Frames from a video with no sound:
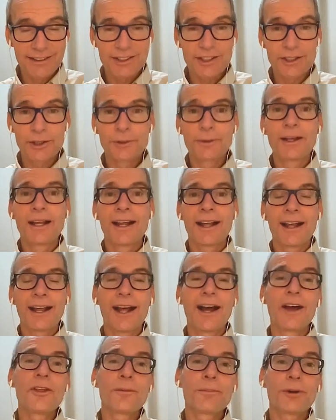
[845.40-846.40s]
so
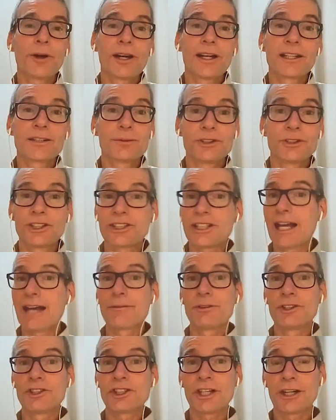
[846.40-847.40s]
other products would just have
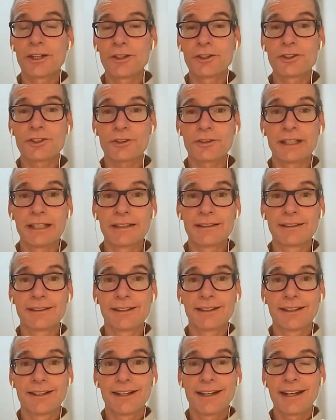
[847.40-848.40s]
you share your screen.
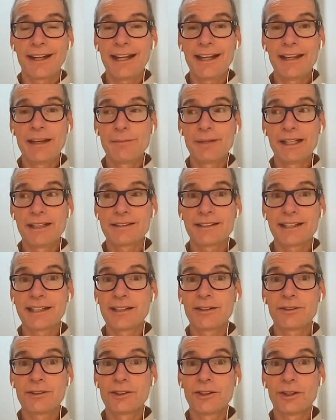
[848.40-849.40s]
And that means they
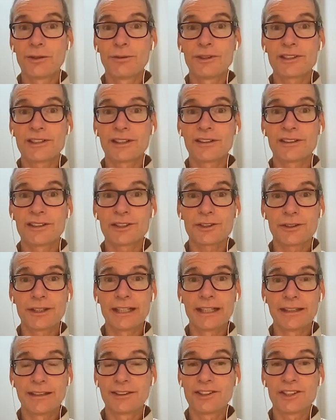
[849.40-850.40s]
don't know what's on the
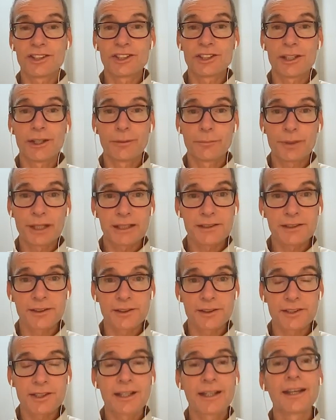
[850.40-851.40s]
screen. They're just sharing
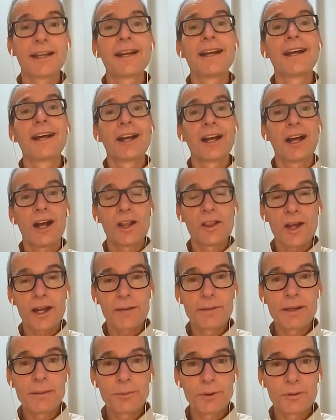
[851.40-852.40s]
pixels a lot of
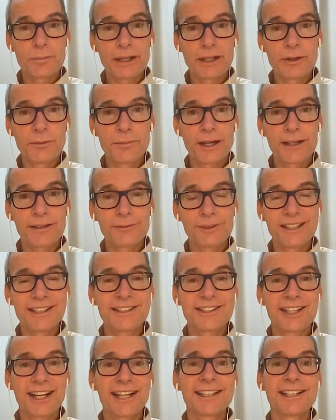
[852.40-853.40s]
people with Big Blue Button, we
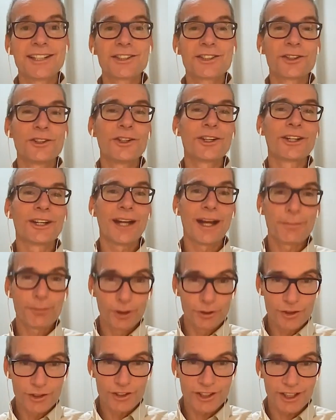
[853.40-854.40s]
designed it so you could
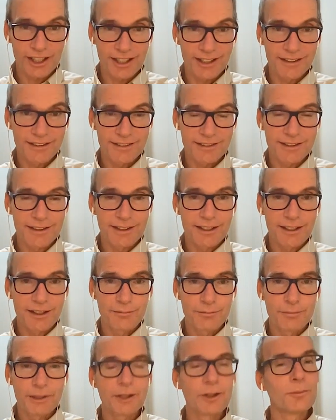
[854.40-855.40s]
upload your slides.
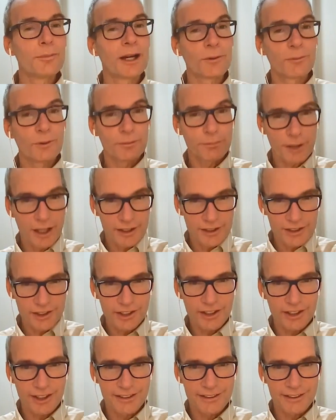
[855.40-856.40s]
Big Blue Button would parse the
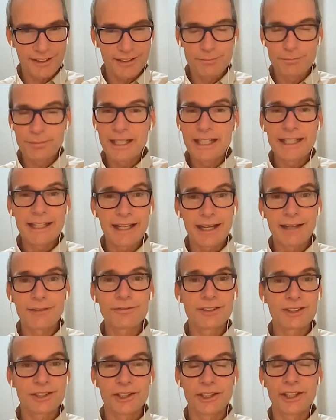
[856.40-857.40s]
content.
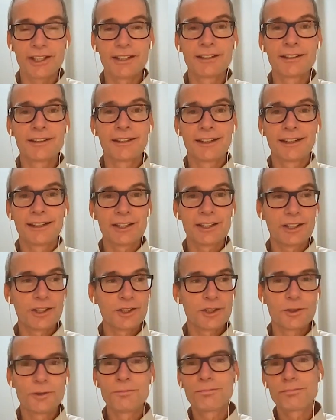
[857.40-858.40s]
PDF is good. You
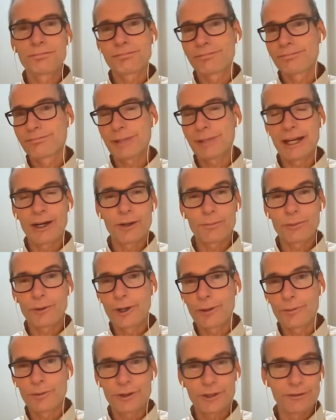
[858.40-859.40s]
do
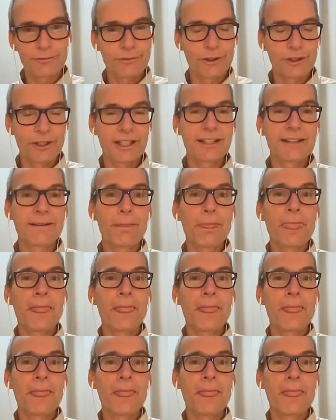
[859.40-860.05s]
PowerPoint, we'll convert it.